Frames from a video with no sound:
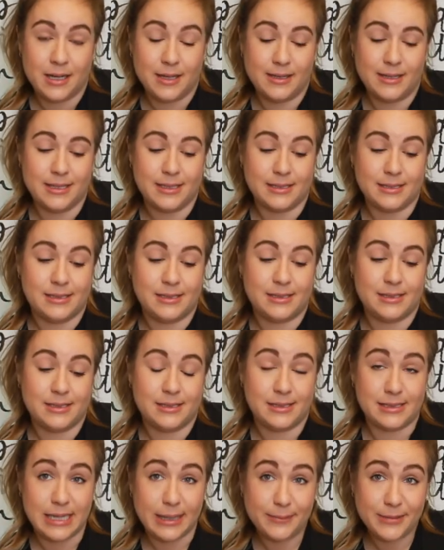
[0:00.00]
this
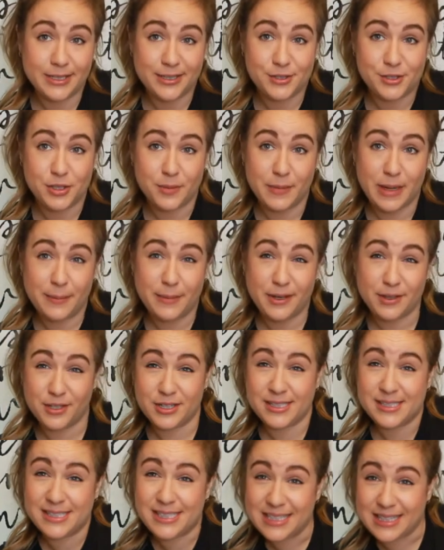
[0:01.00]
summer. So maybe I'll
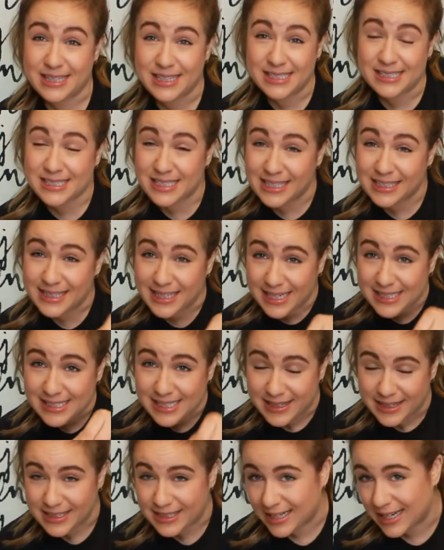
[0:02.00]
just stick these little guys
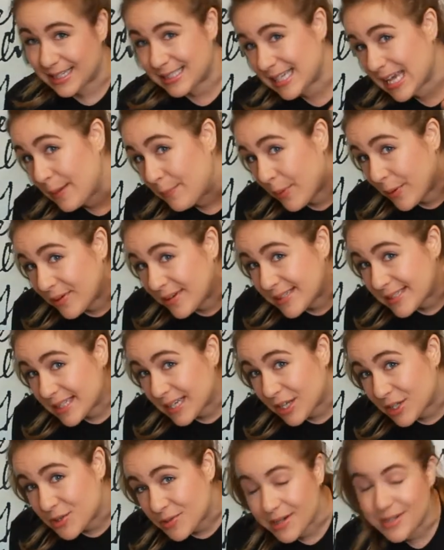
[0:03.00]
in there as like bonus
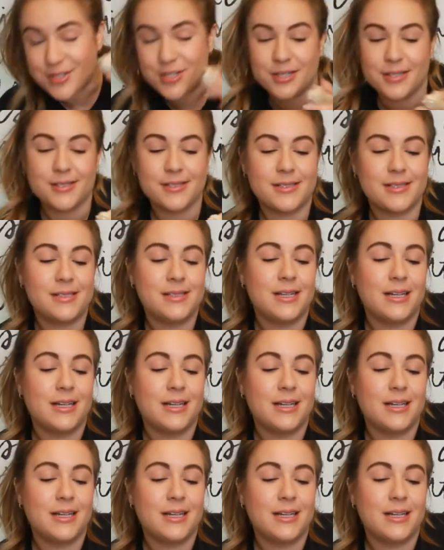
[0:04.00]
little treasures.